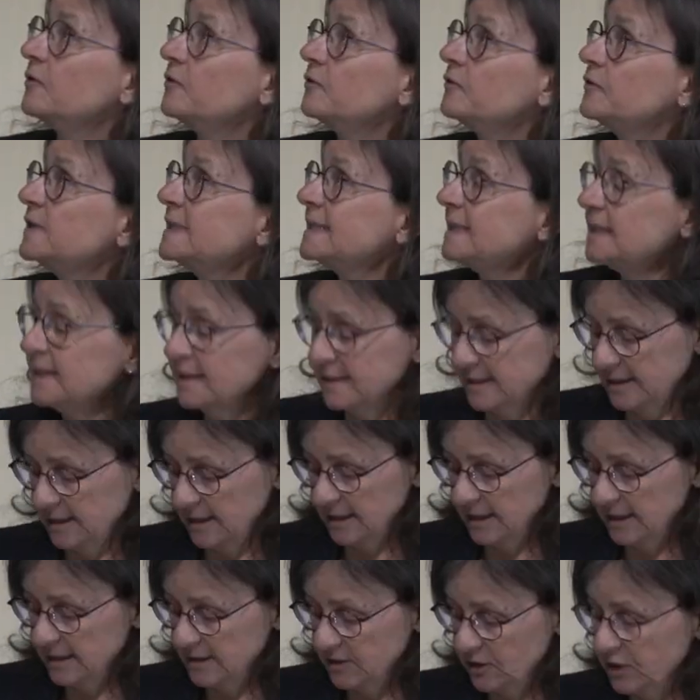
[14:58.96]
of physics
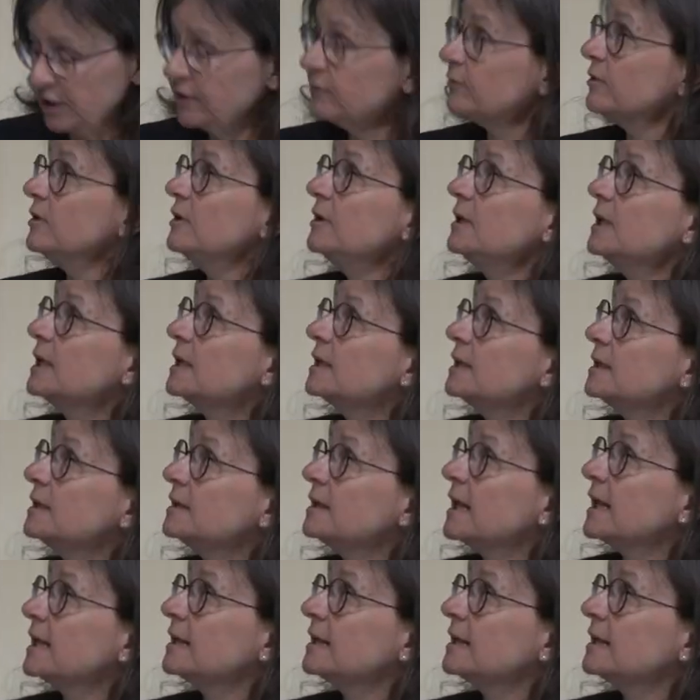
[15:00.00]
in general in,